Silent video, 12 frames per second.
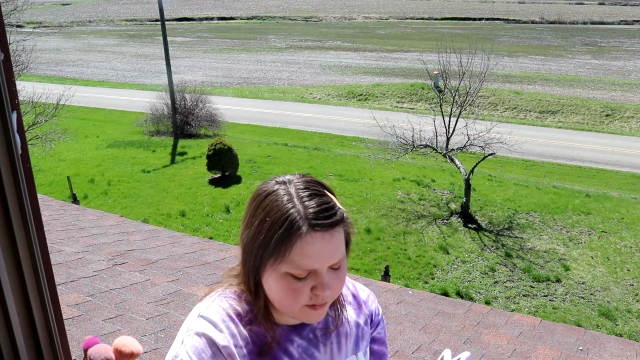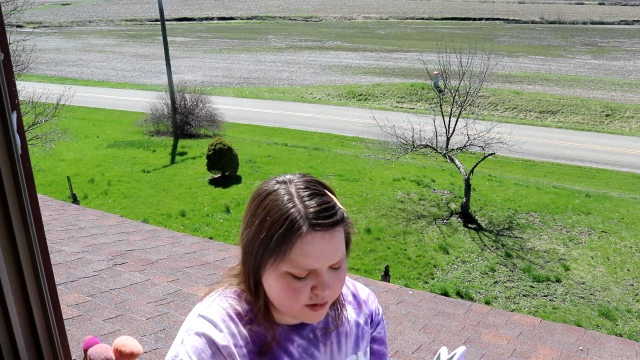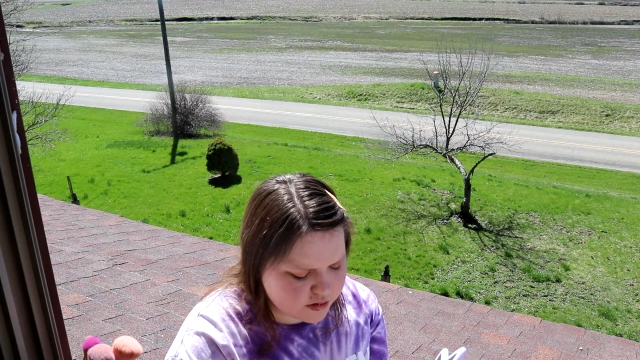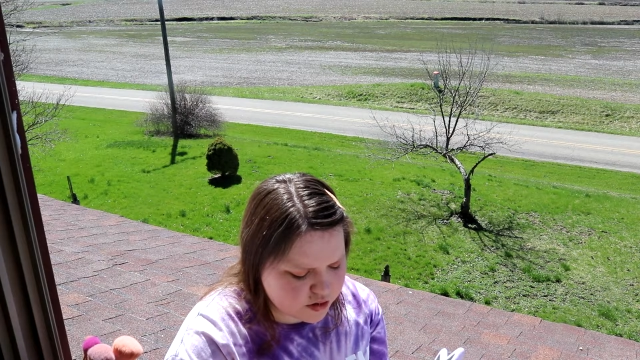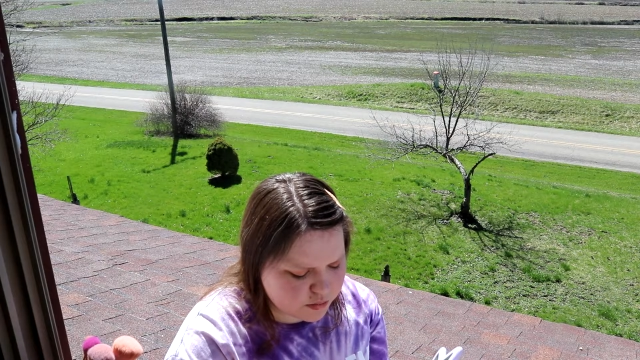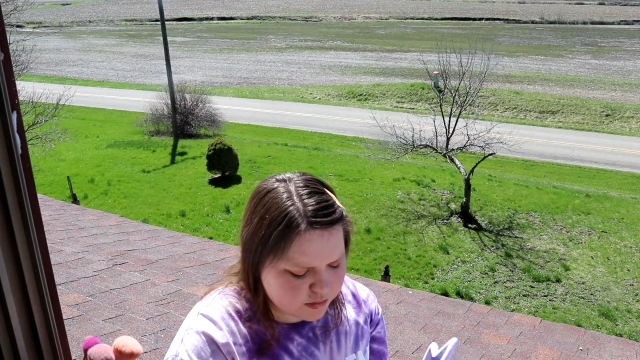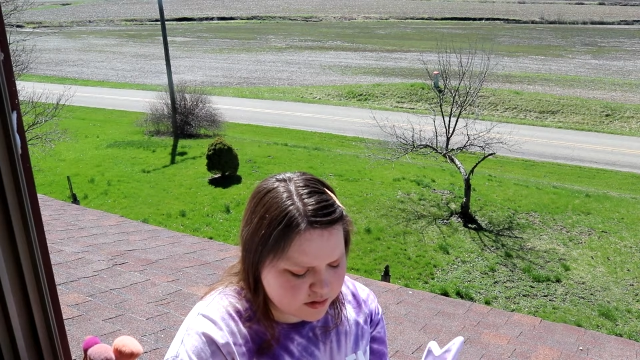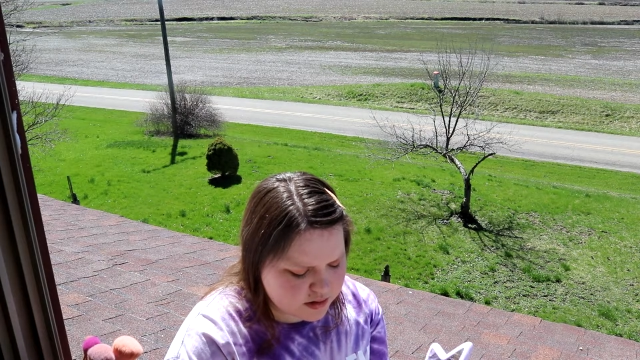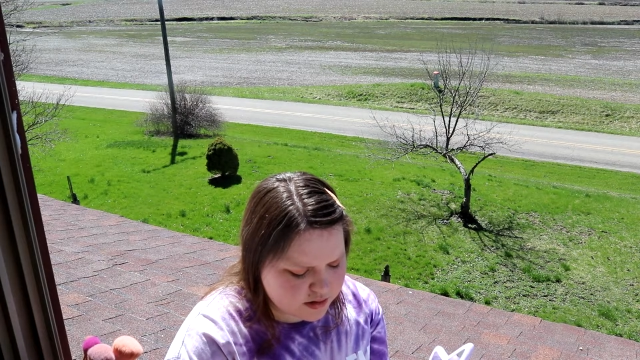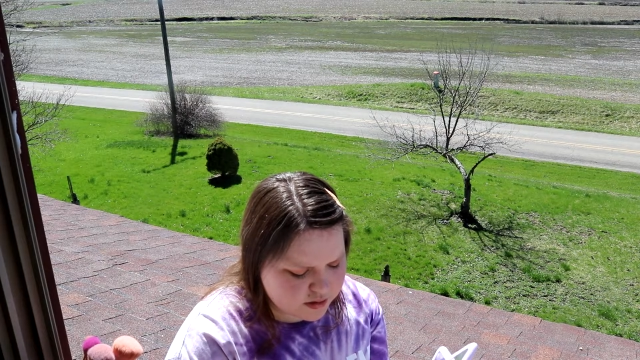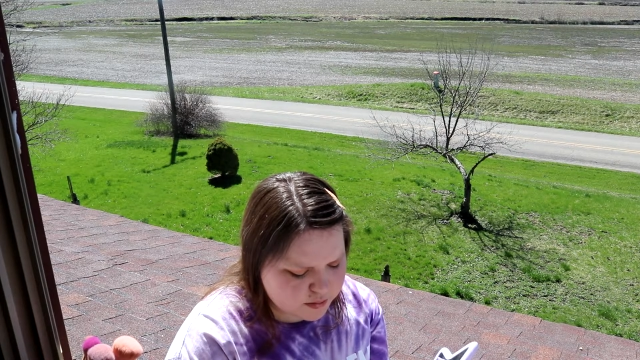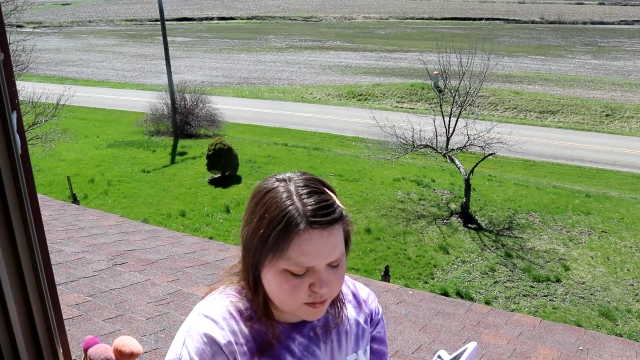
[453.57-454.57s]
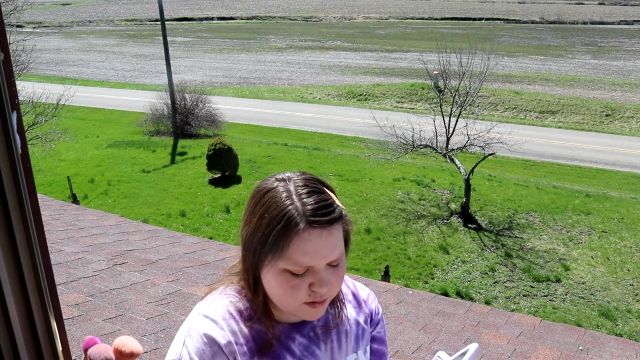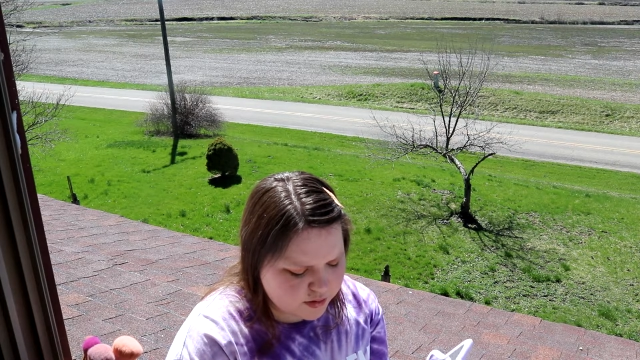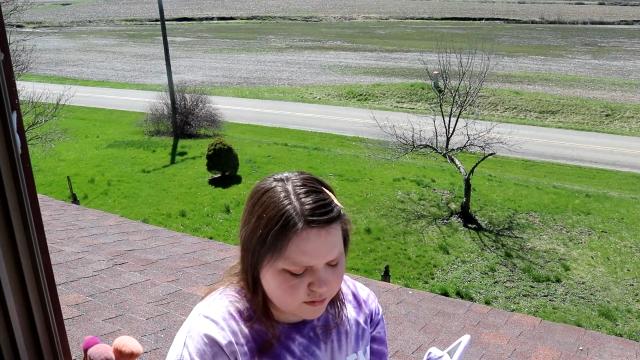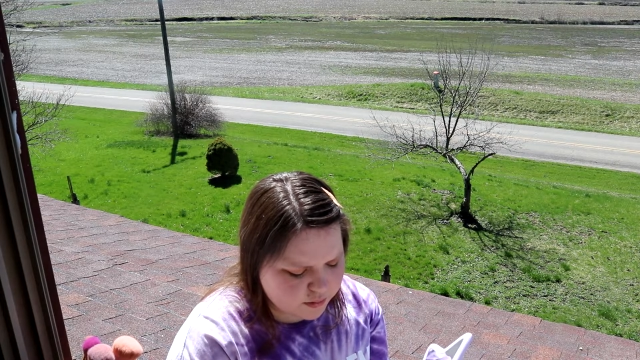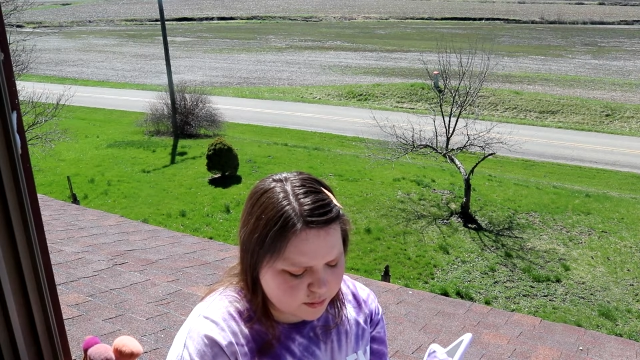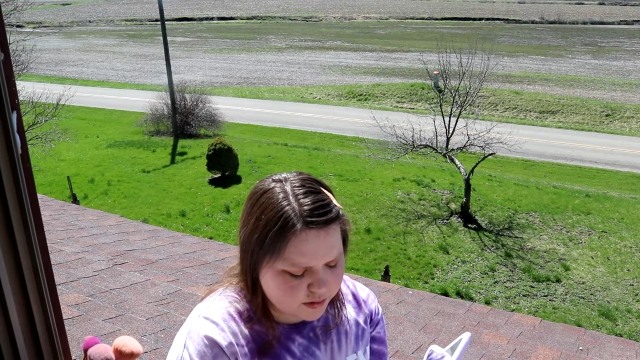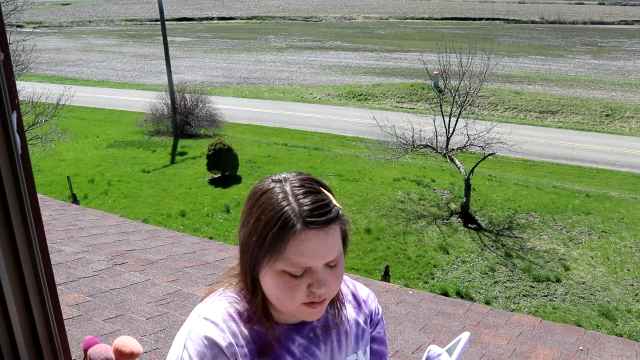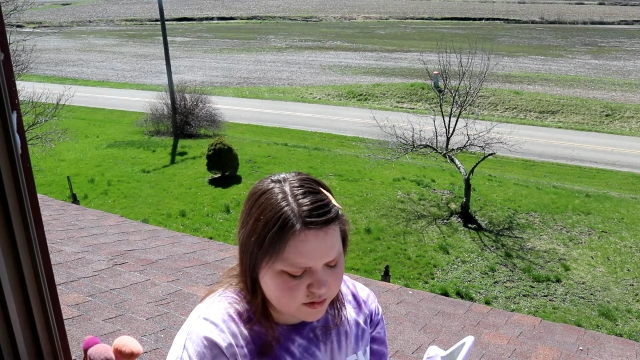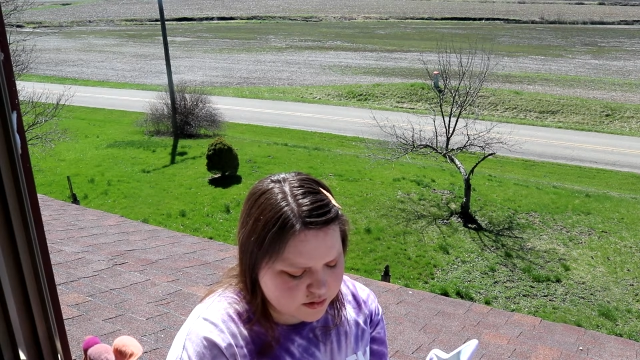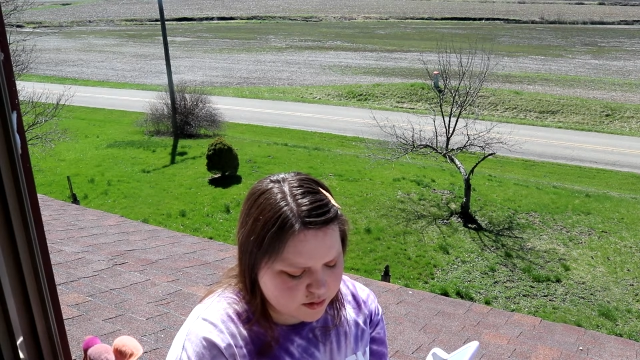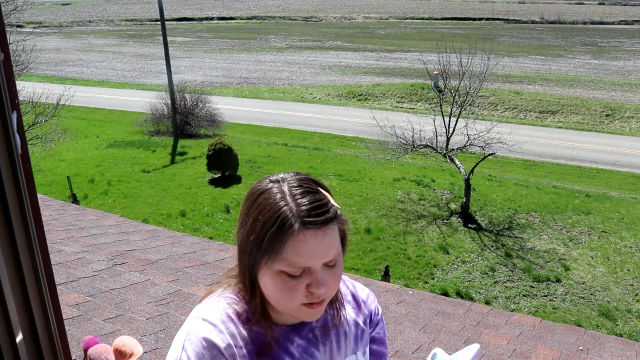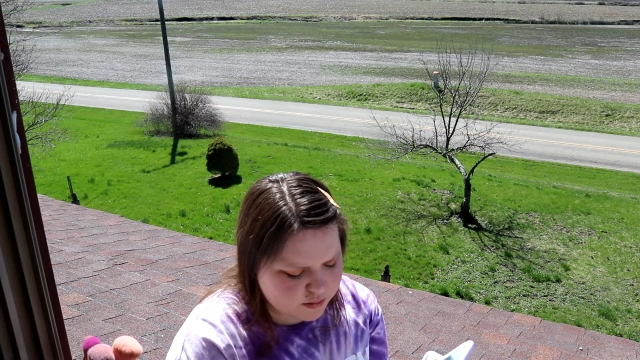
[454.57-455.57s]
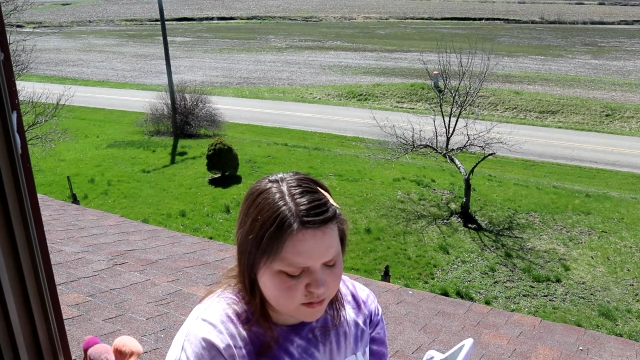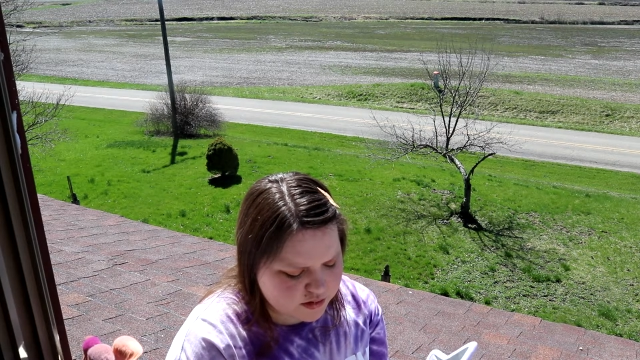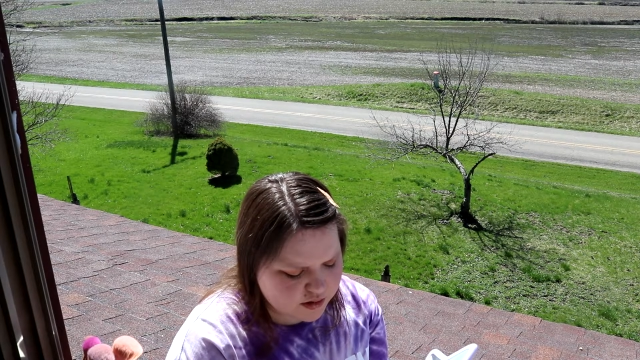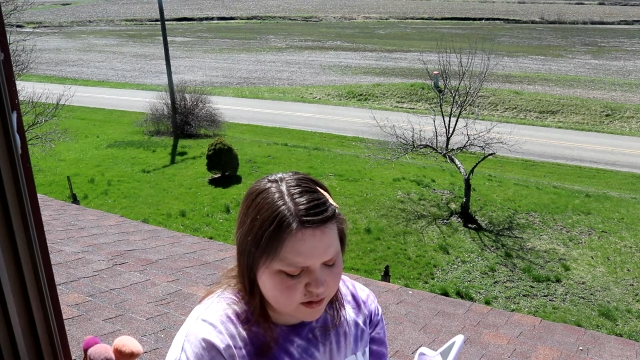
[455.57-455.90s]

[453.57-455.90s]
And she wants to explode everywhere, so I'm just